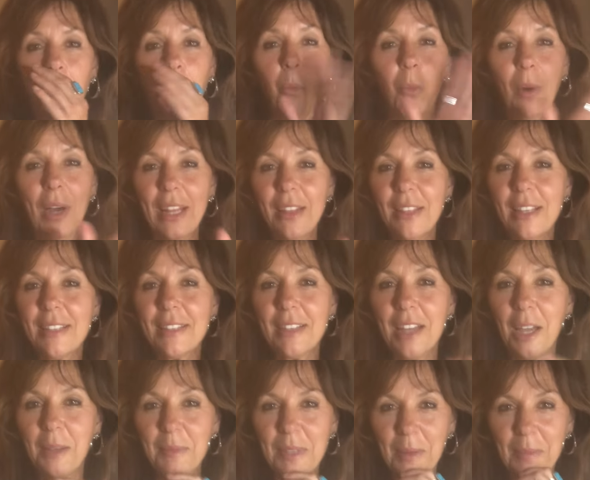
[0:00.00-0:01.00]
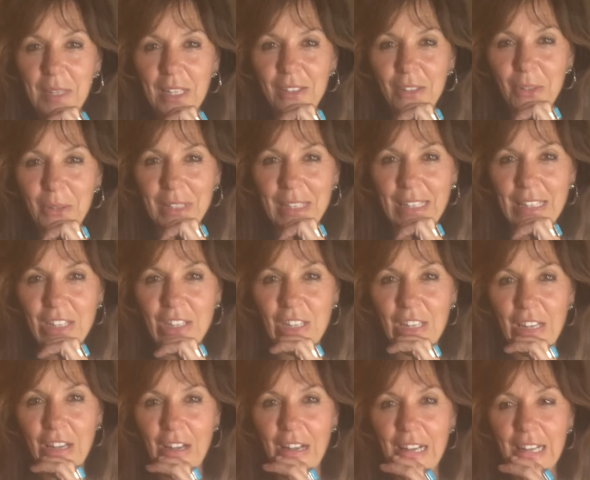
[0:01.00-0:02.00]
One of these times I'm going to do a
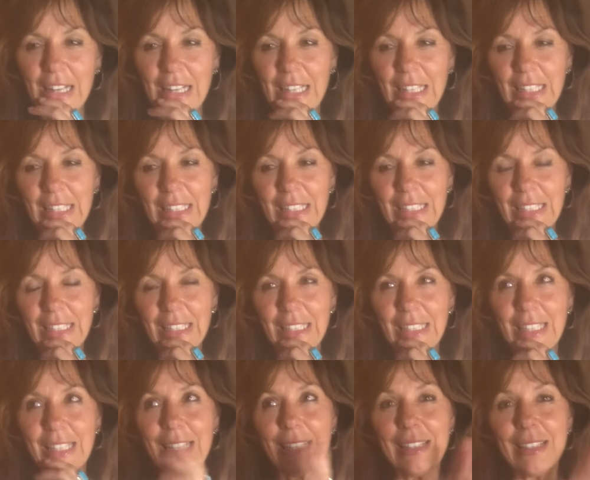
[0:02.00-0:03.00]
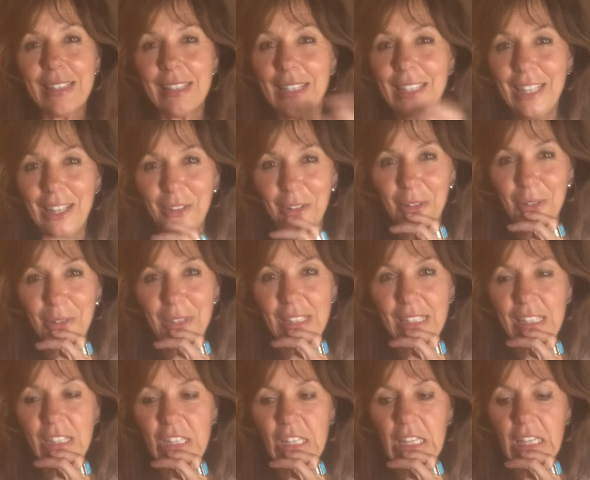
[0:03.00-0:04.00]
teaching on, uh, this is another whole
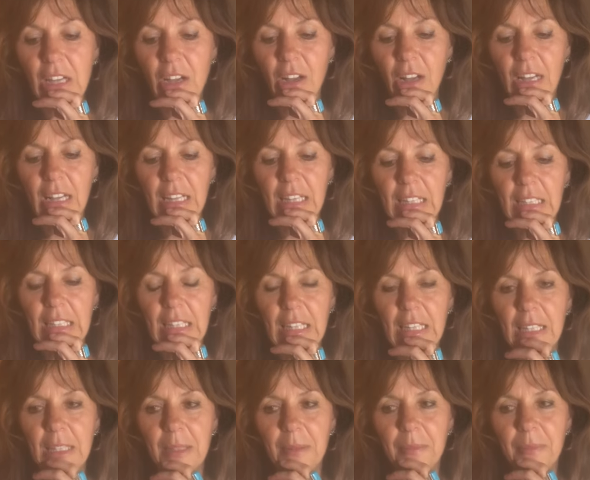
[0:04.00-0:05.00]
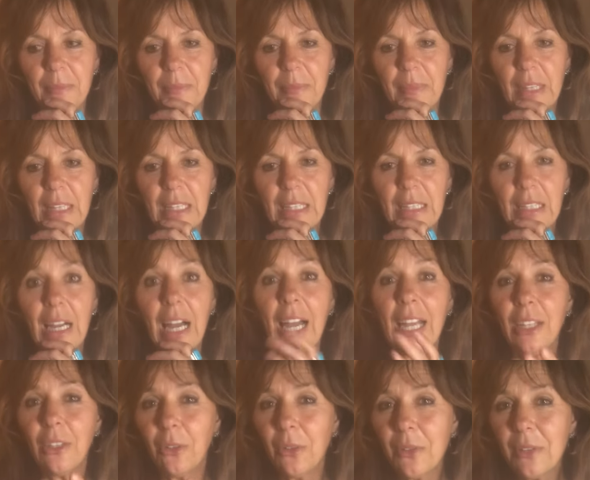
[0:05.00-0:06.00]
teaching on um,
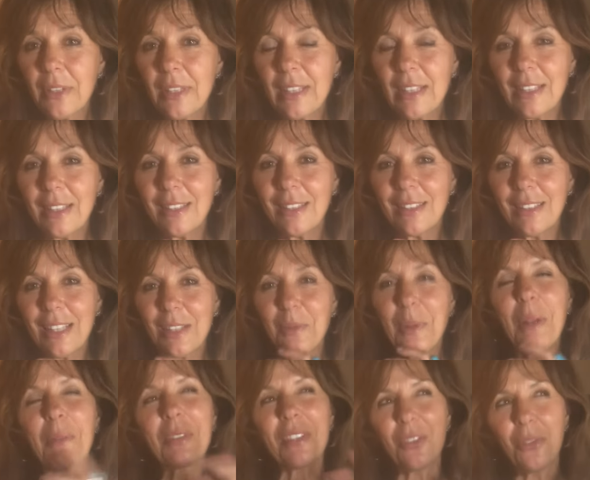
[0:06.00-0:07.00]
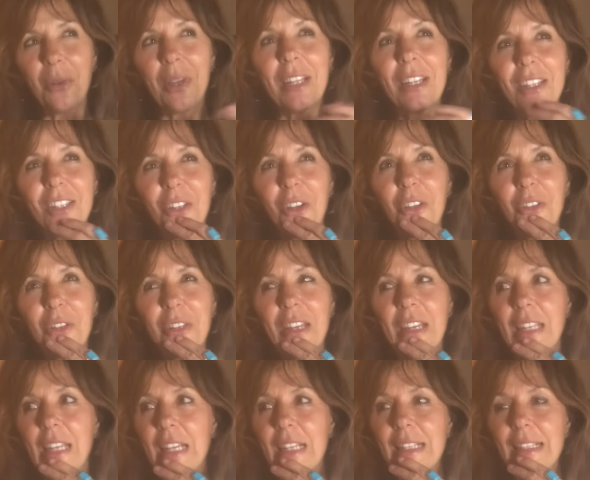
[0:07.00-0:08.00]
idols. That's what I was going to do. I'll do
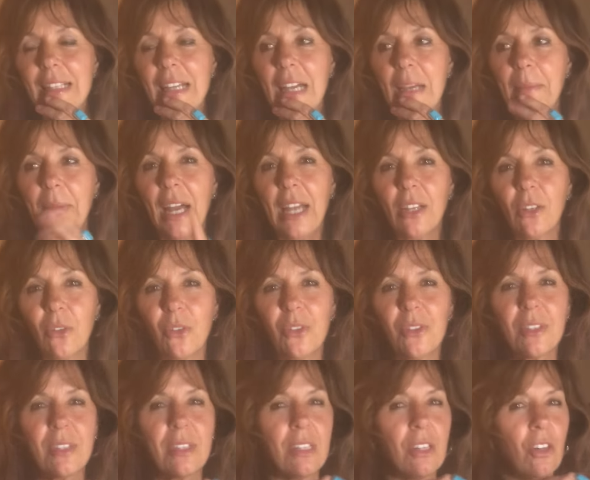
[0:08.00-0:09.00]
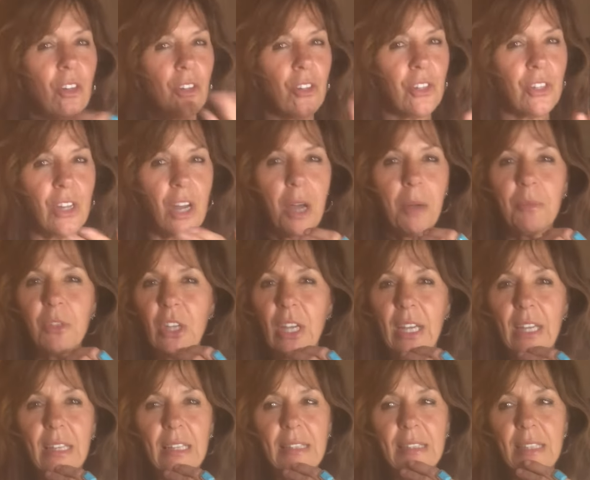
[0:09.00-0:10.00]
that next time. Idols and cursed
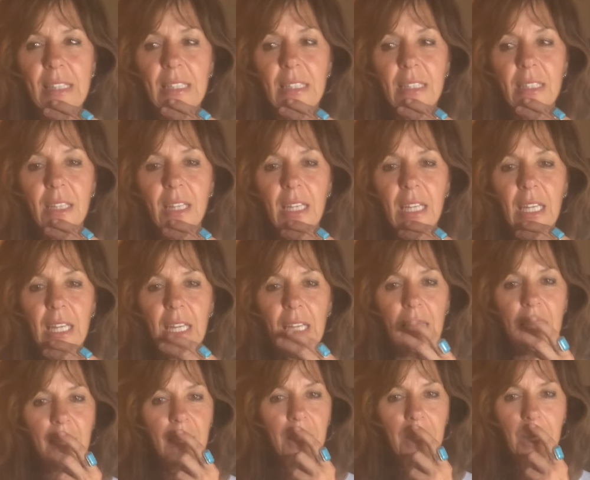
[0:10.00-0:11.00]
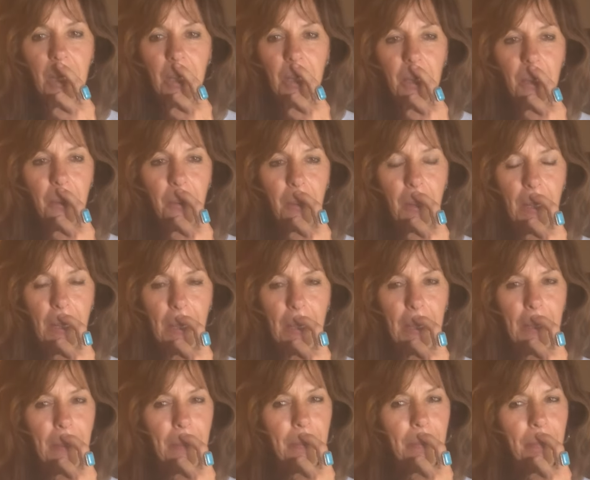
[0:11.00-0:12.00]
objects and, you know,
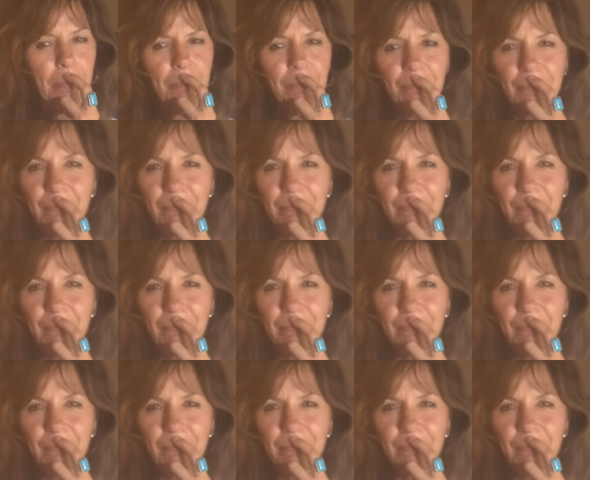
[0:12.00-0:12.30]
um,